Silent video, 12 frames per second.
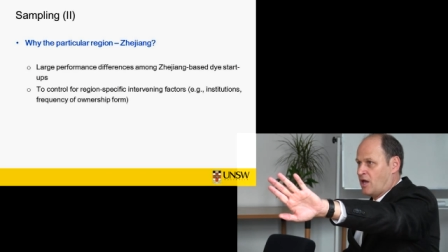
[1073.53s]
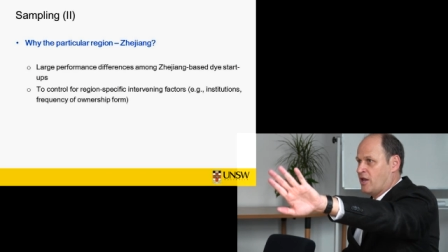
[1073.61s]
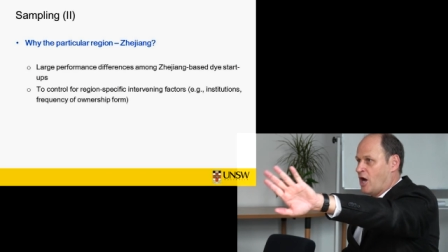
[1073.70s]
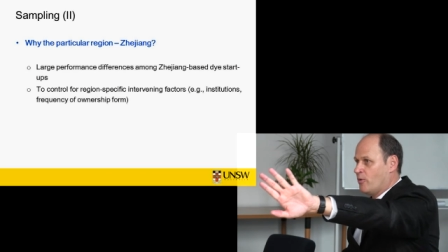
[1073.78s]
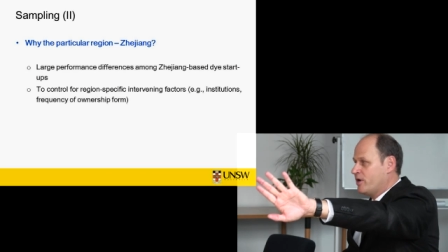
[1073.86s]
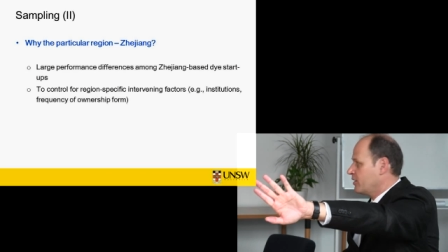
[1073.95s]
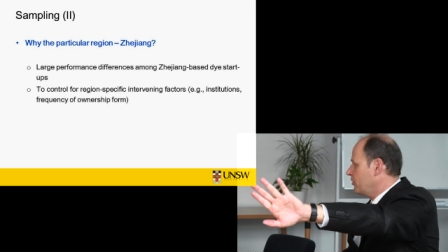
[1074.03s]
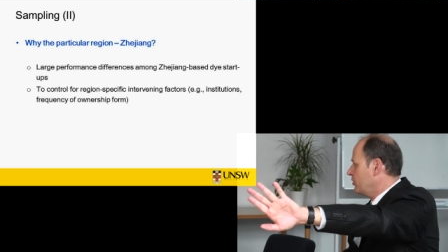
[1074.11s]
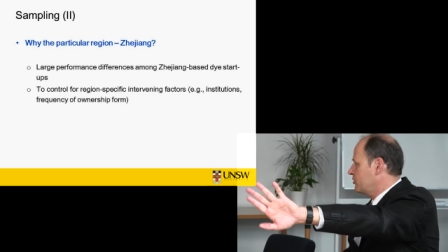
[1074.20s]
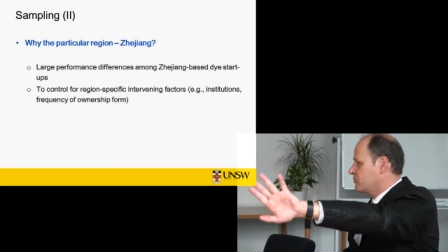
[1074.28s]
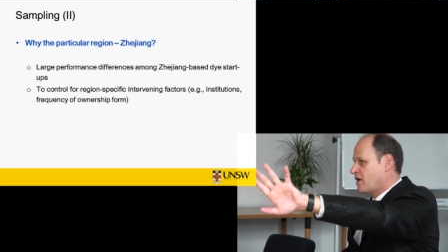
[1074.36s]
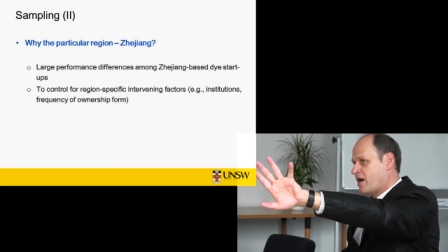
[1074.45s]
And now we're
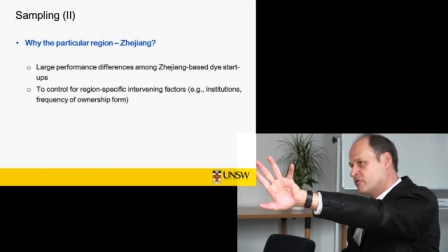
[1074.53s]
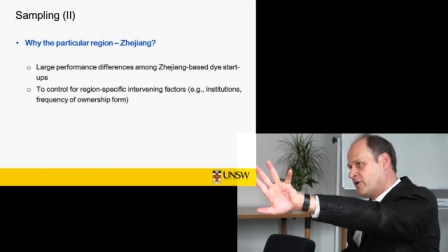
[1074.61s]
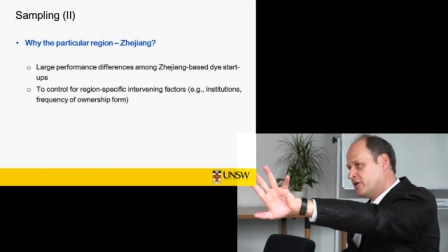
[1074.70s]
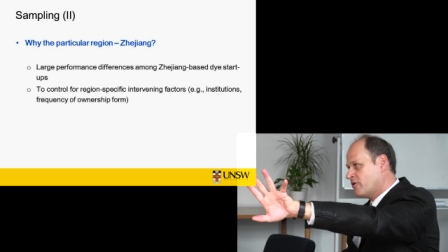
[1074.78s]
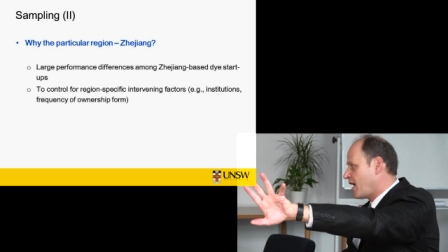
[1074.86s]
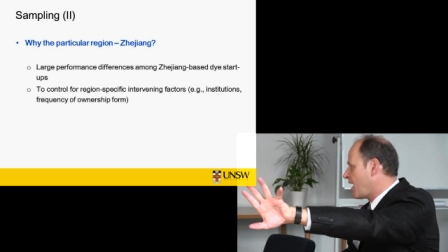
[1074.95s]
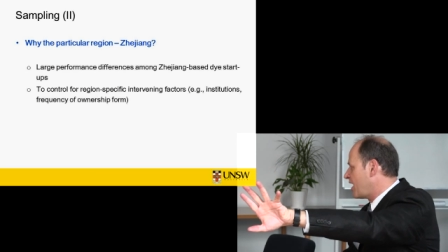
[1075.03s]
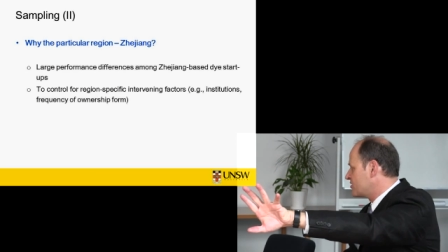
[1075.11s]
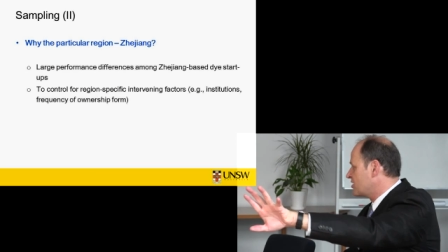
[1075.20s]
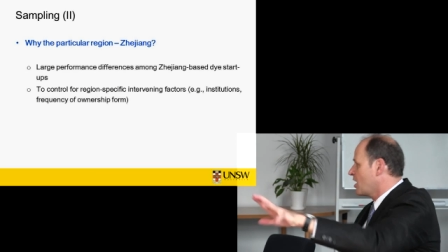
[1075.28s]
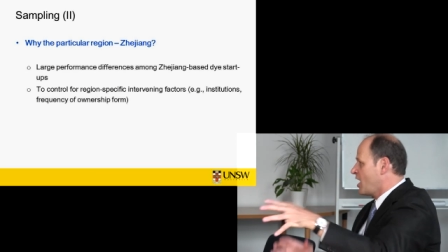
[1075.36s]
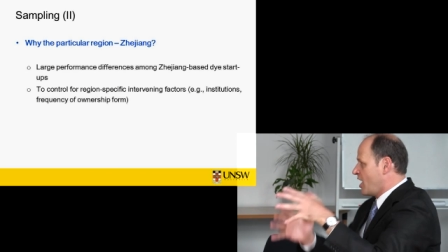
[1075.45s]
going to trying to
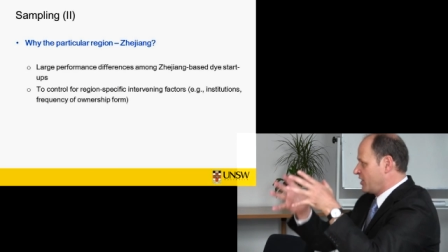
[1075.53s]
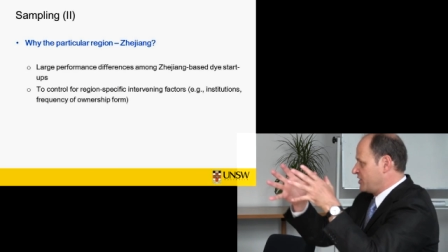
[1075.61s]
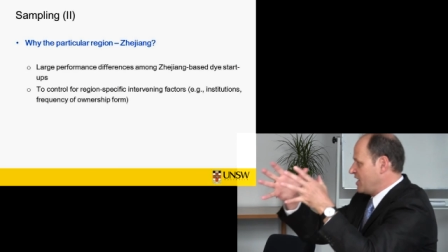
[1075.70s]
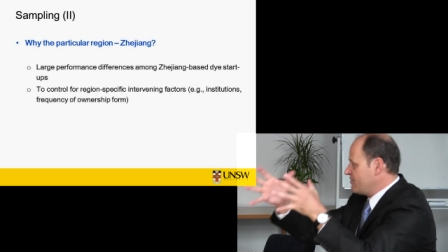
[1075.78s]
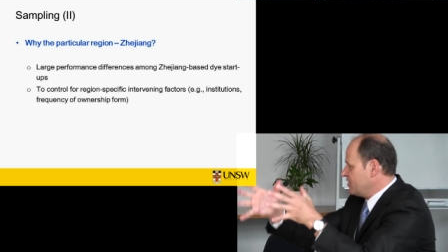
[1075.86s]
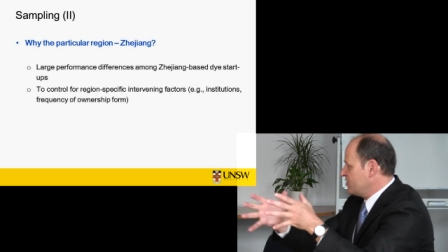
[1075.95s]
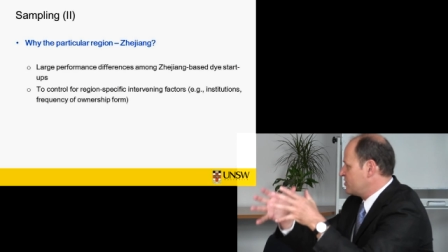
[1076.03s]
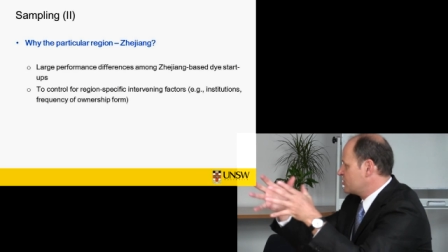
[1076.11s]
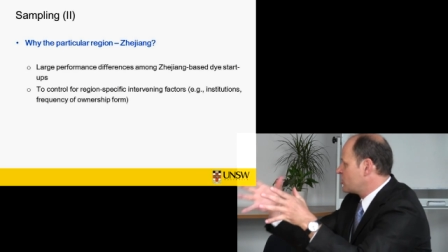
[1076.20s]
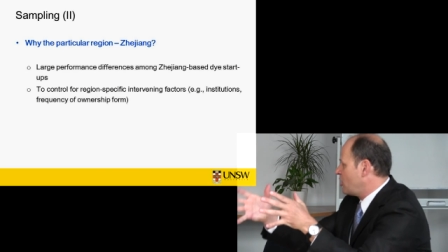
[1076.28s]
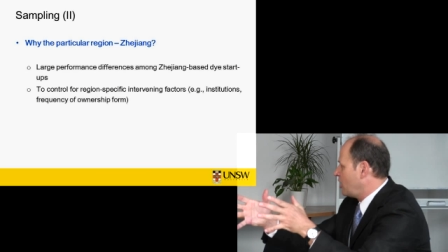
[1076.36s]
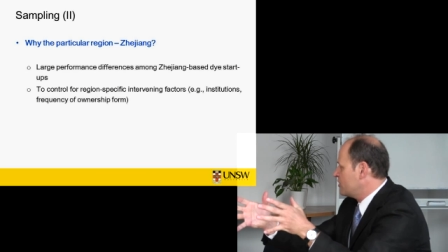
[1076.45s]
ask, given this
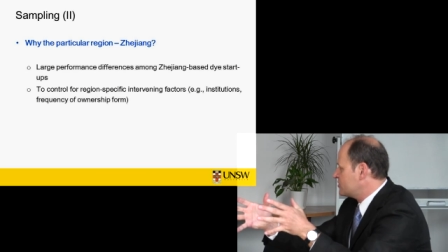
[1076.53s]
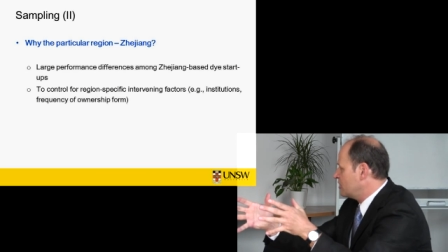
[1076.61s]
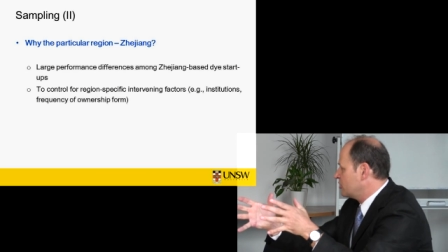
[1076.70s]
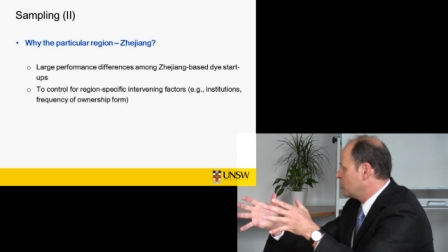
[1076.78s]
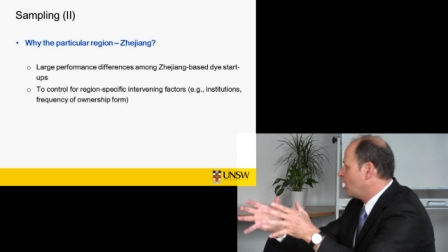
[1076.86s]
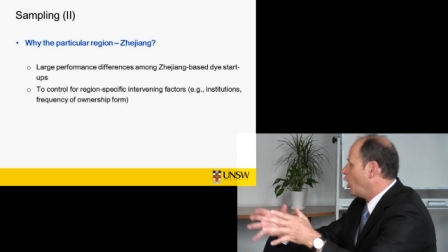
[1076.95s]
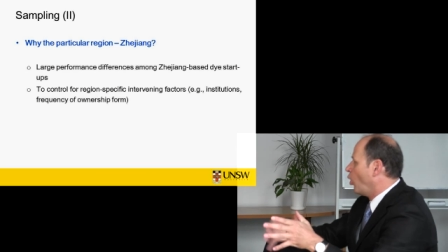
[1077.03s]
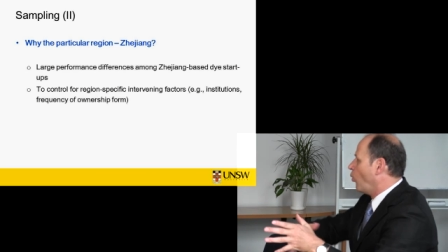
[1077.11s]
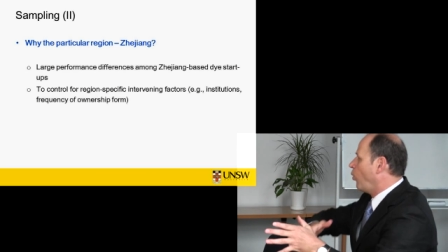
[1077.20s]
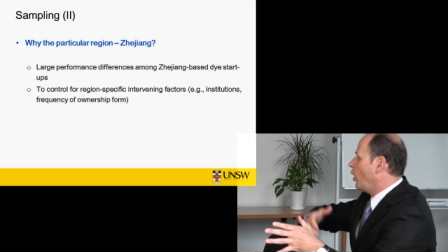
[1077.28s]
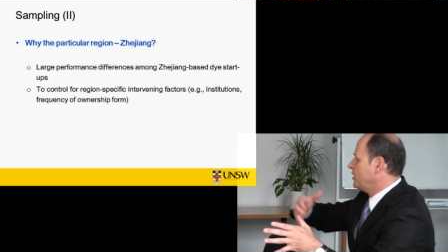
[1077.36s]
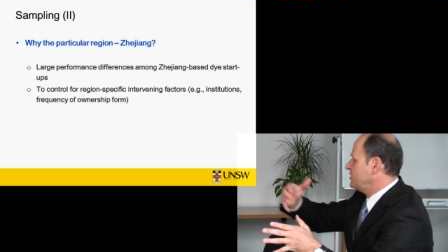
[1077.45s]
is constant,
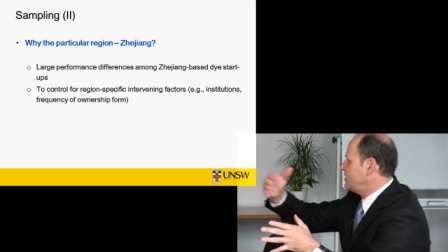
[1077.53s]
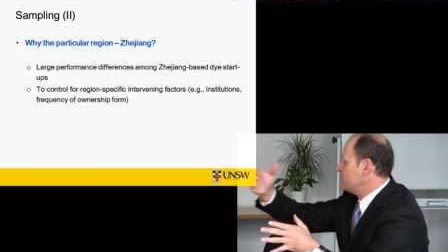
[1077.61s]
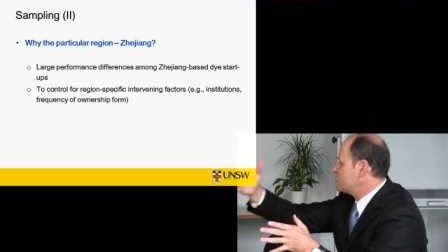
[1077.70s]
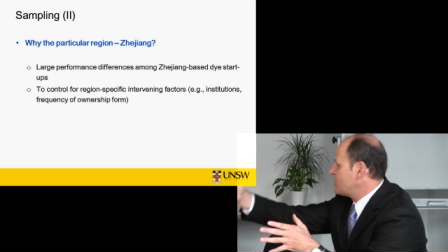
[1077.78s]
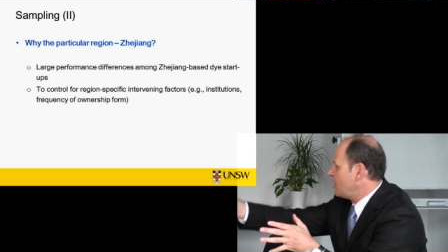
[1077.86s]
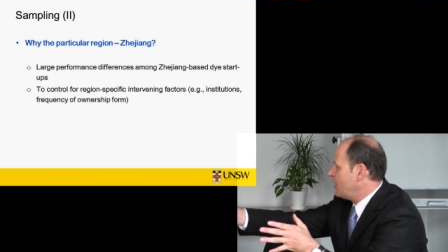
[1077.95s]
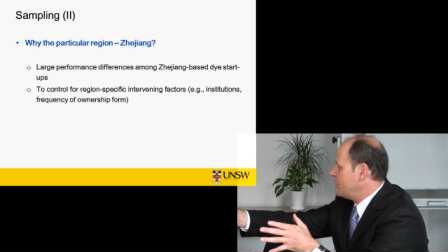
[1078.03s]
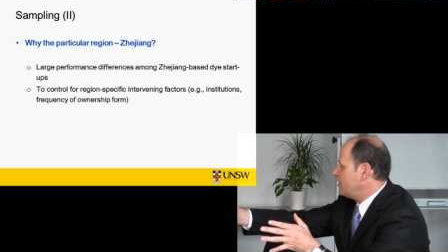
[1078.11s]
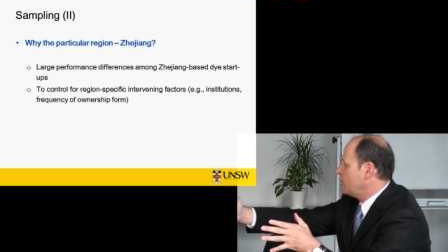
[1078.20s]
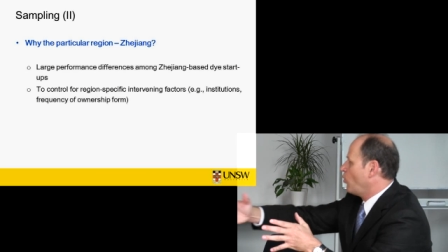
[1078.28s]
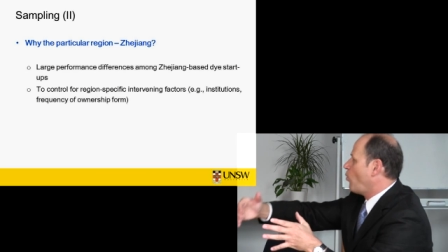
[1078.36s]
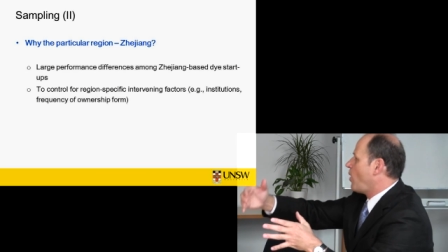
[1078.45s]
what
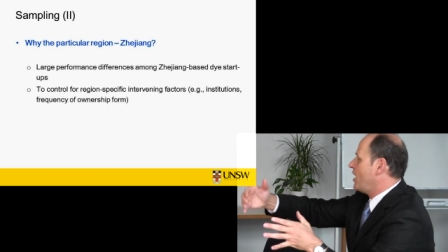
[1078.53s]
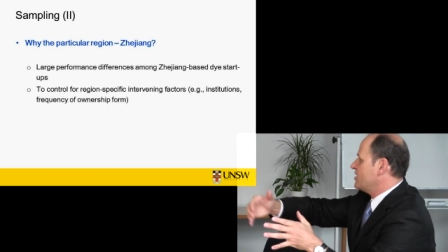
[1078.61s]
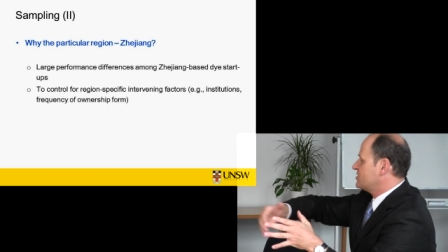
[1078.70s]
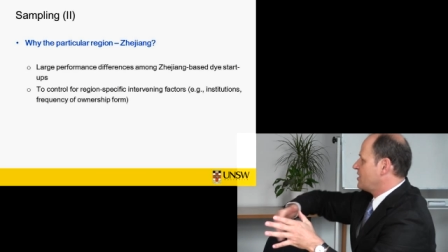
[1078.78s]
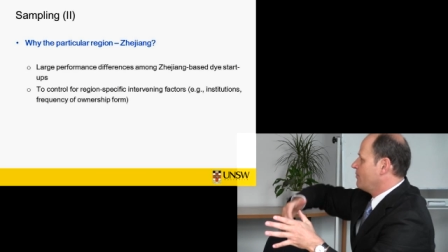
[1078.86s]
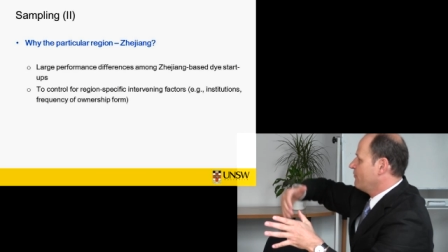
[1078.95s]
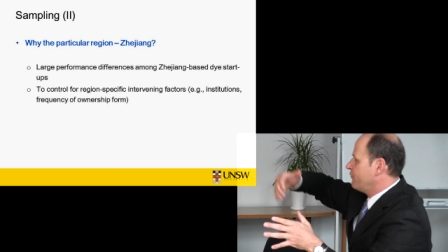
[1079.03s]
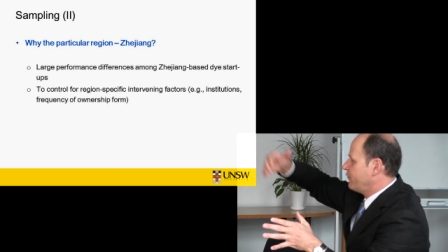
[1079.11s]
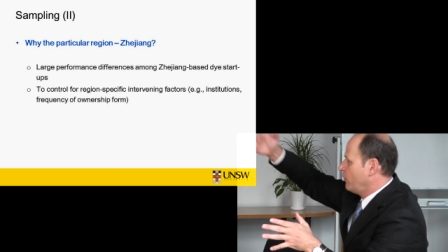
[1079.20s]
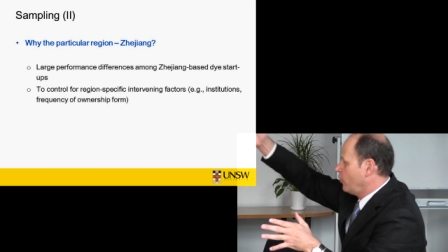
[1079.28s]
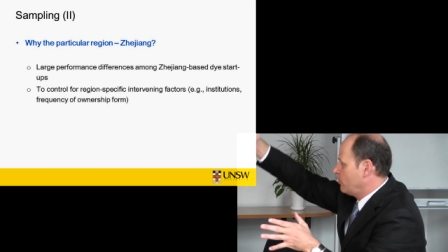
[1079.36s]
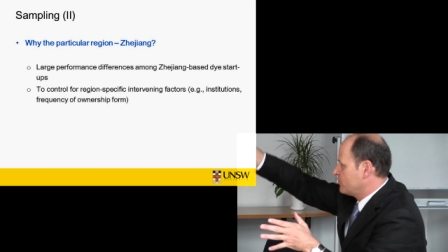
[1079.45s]
decided why some
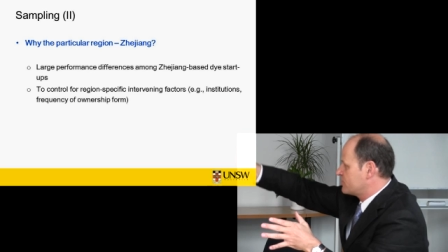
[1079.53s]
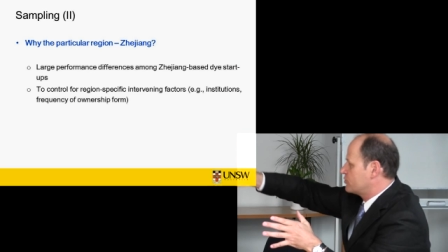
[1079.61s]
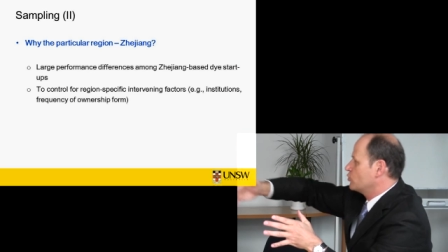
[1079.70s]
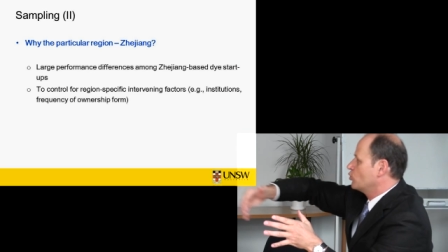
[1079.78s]
firms